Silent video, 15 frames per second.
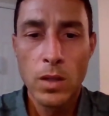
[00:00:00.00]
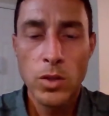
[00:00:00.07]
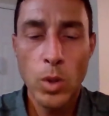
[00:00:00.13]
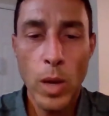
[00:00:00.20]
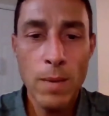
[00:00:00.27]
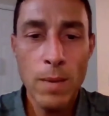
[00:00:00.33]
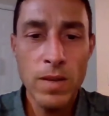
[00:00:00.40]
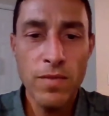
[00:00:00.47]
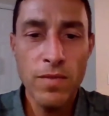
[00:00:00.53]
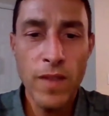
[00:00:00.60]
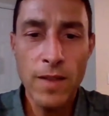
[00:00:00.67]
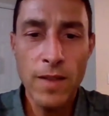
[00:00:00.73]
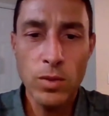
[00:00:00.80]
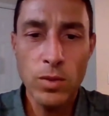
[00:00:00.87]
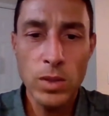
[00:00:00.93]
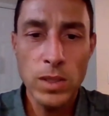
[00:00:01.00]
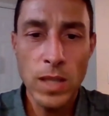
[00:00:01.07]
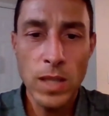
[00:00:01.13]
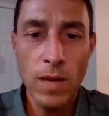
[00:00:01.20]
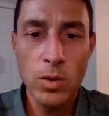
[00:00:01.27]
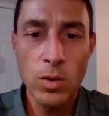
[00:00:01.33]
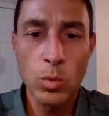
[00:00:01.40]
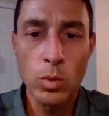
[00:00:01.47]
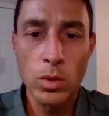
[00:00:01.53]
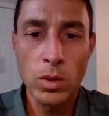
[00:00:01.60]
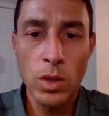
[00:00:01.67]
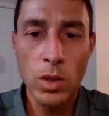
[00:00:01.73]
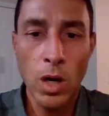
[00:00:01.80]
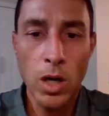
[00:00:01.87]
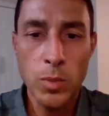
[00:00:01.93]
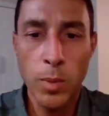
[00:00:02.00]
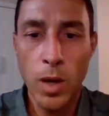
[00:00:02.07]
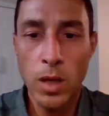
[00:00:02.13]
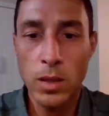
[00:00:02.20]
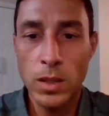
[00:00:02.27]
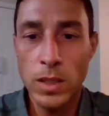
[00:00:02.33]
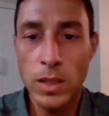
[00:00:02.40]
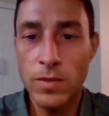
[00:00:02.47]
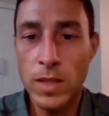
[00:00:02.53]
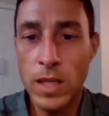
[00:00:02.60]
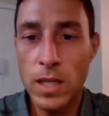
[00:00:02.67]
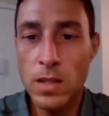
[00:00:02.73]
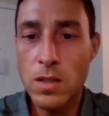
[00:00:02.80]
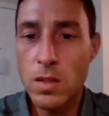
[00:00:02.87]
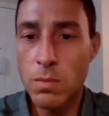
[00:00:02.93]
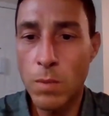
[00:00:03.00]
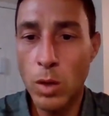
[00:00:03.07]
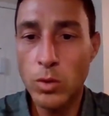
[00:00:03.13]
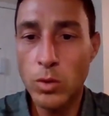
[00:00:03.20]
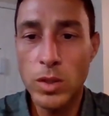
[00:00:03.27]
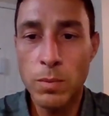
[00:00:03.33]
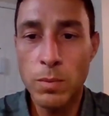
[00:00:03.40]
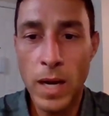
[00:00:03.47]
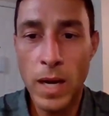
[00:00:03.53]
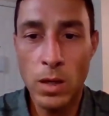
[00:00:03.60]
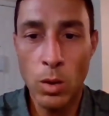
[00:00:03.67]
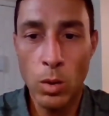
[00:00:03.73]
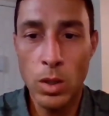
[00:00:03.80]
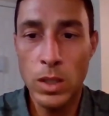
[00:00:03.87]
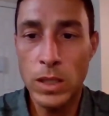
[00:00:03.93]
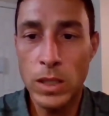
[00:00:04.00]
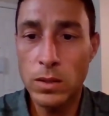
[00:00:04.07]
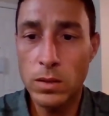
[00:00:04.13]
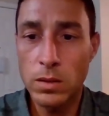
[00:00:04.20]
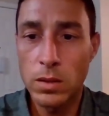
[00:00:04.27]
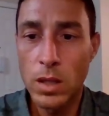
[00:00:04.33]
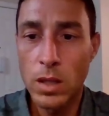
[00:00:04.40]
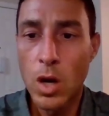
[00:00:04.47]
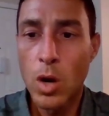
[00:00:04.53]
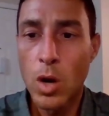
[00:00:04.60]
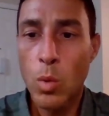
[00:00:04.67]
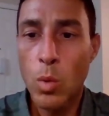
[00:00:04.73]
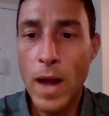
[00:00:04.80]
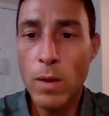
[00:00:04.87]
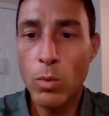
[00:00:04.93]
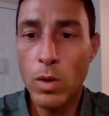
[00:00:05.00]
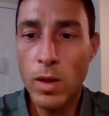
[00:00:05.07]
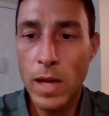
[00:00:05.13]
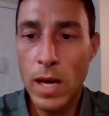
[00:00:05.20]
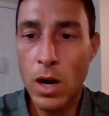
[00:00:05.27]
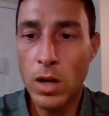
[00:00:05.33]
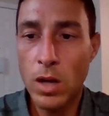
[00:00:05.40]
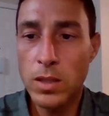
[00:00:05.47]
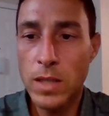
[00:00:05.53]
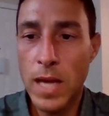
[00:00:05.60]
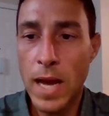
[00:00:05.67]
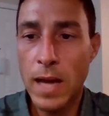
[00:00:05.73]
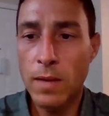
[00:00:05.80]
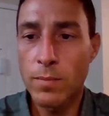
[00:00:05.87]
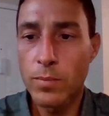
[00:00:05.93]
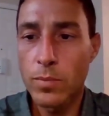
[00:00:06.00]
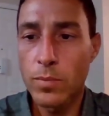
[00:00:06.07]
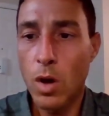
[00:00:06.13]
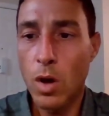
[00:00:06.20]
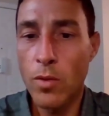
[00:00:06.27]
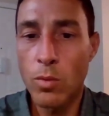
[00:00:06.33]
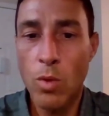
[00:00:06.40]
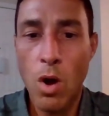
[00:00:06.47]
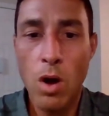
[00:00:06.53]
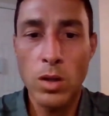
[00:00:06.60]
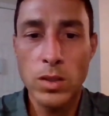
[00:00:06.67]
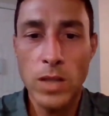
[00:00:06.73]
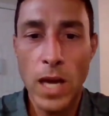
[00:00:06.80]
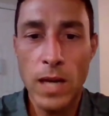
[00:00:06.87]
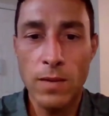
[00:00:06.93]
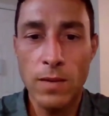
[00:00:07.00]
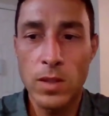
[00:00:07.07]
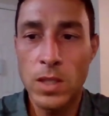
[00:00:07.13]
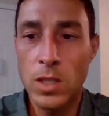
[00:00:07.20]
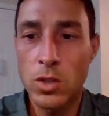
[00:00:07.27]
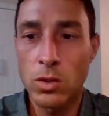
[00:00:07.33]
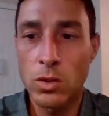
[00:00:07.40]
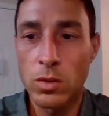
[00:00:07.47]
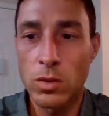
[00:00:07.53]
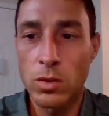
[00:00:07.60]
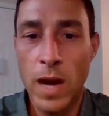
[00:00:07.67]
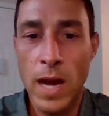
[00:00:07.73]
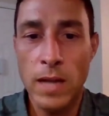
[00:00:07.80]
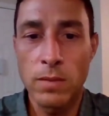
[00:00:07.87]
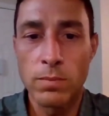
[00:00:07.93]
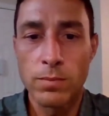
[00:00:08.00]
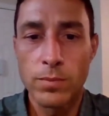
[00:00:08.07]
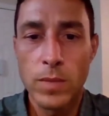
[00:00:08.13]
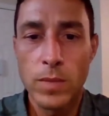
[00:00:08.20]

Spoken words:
So AB 537 will in large part leave kids, mostly minorities, right where they are today, on the wrong side of the digital divide.